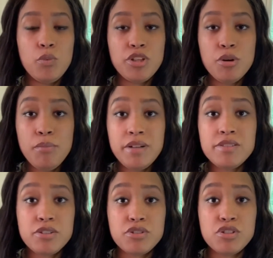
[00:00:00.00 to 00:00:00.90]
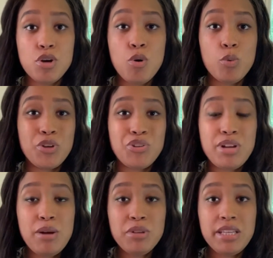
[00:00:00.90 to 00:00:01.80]
when your months are slow or when you're
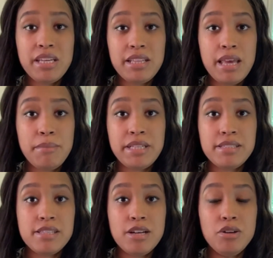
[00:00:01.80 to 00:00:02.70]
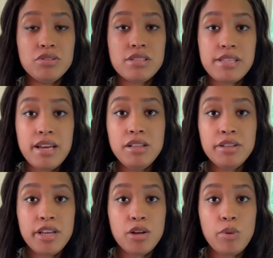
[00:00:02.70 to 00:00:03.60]
not really getting that many sales, take a
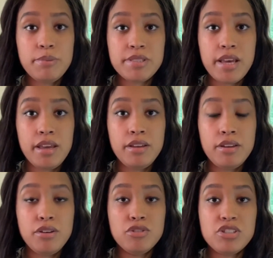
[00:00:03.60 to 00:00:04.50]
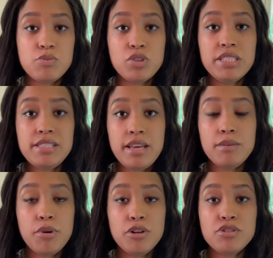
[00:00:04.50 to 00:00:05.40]
look at your website. You know, just really take
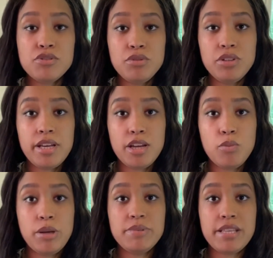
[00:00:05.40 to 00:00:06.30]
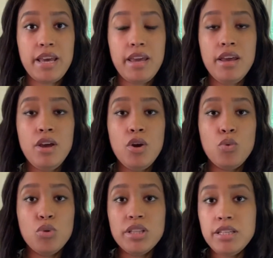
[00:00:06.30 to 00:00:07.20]
a personal look at your website.
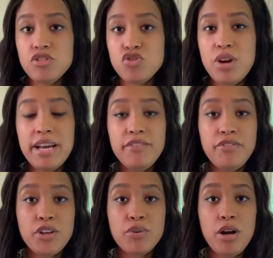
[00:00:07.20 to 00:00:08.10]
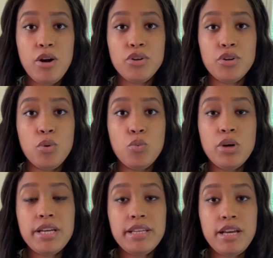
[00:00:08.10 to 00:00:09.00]
Really try to figure out, you know,
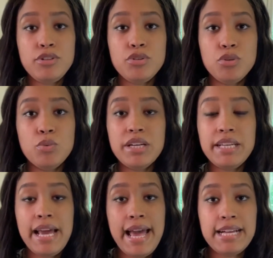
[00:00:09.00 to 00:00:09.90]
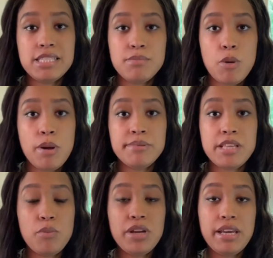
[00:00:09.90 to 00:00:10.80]
what can I do? What can I add to my
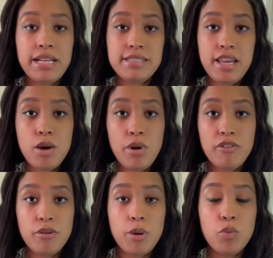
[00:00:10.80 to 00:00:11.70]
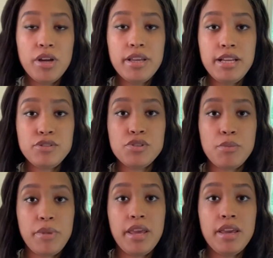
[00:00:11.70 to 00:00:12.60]
website? What can I take away from it? What can I do to
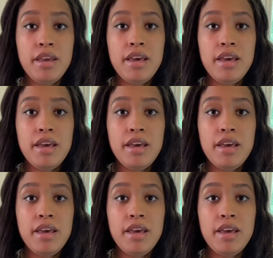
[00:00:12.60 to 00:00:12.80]
make